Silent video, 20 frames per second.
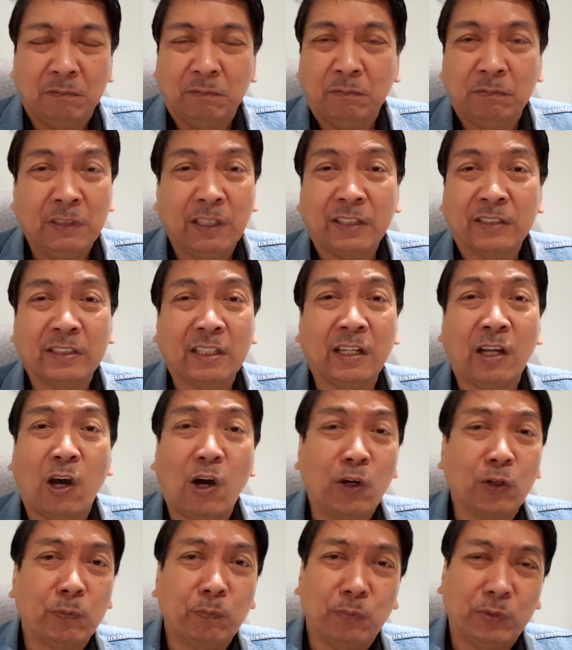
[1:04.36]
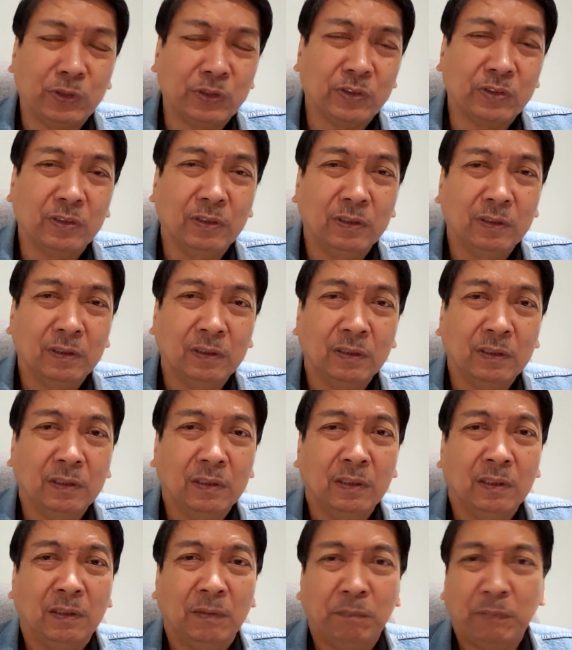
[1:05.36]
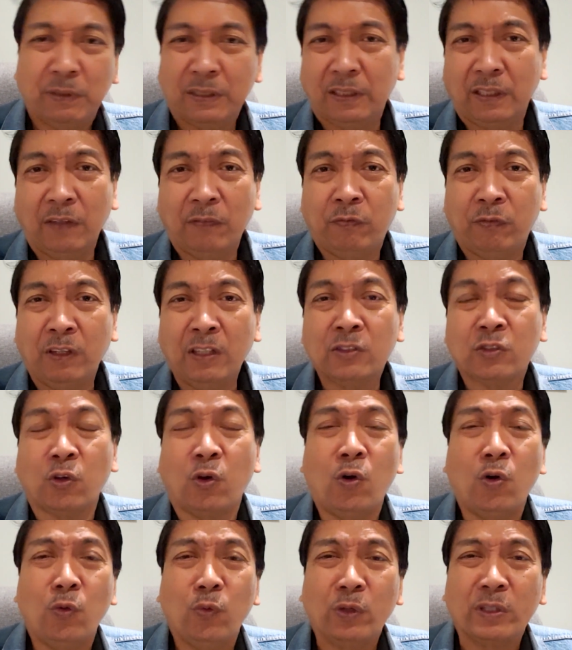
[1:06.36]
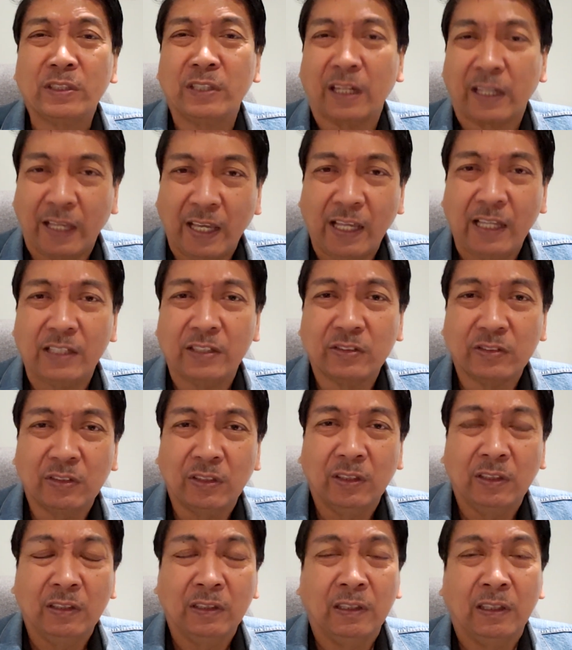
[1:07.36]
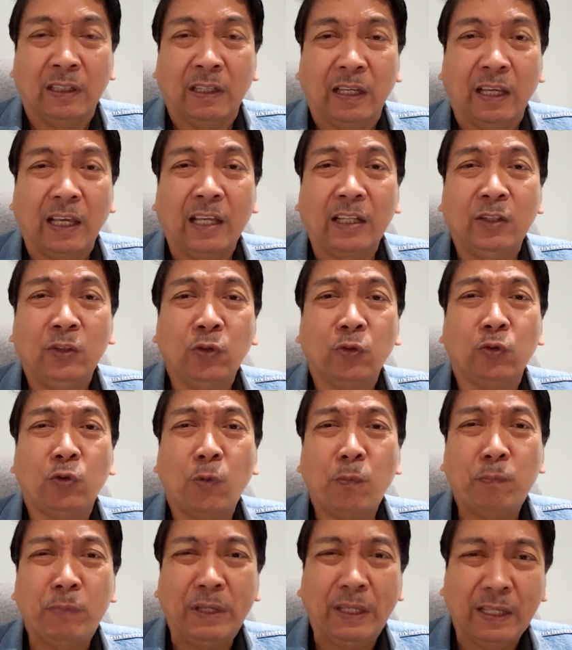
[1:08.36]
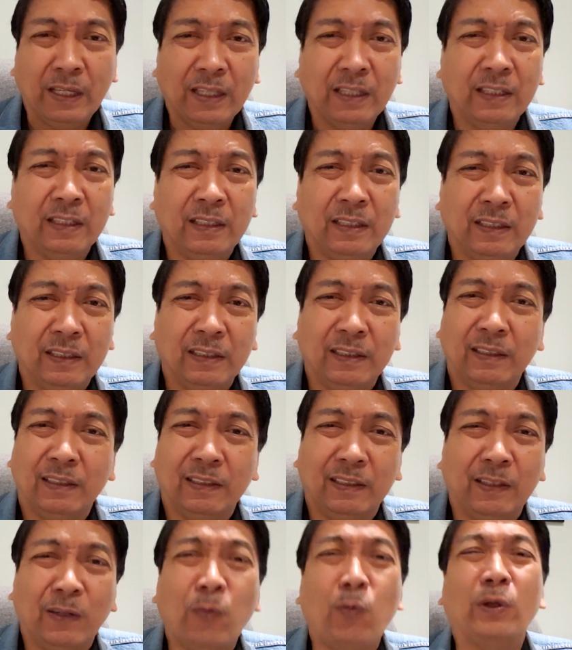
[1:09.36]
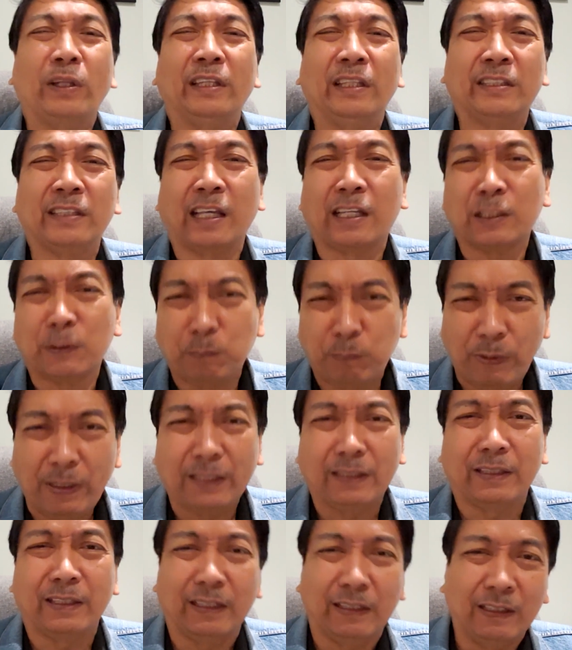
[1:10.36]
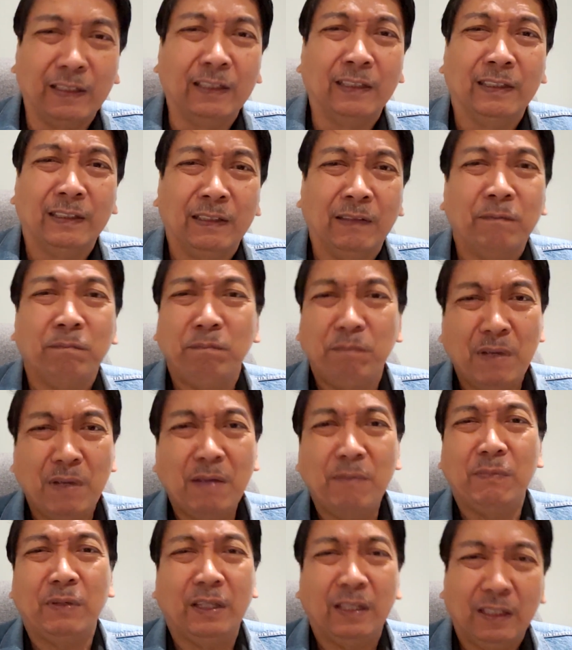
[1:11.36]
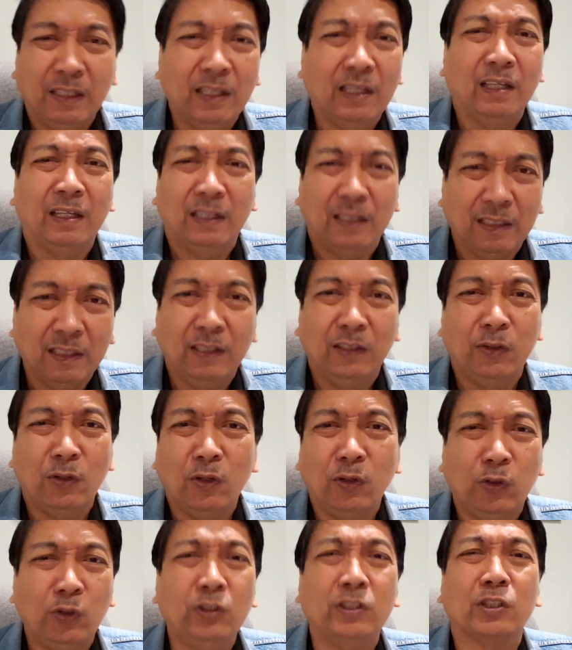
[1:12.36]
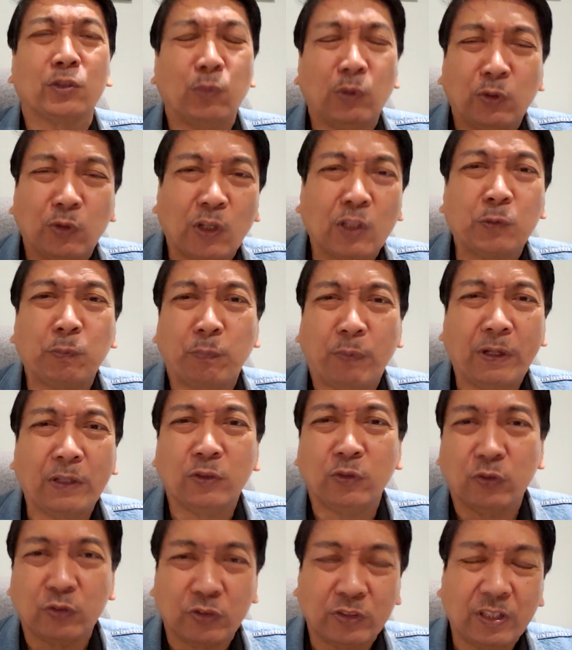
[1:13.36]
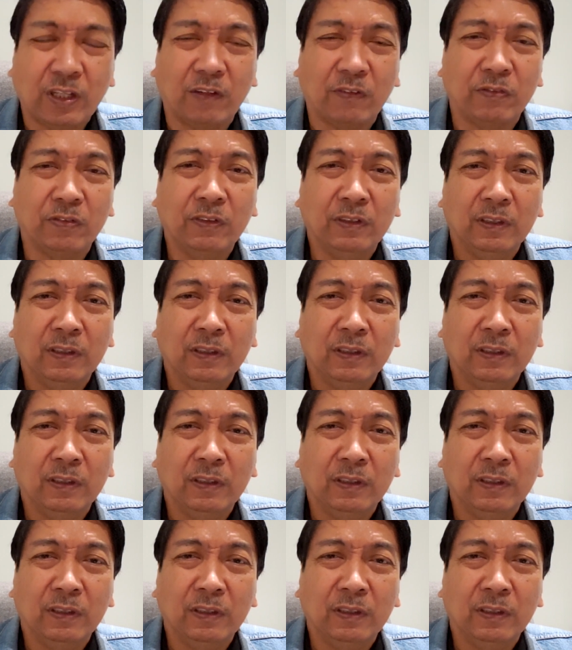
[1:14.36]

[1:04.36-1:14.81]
there is an outburst. But if it's always the case, and you go beyond what is expected, maybe, uh, you know, you just want to express yourself.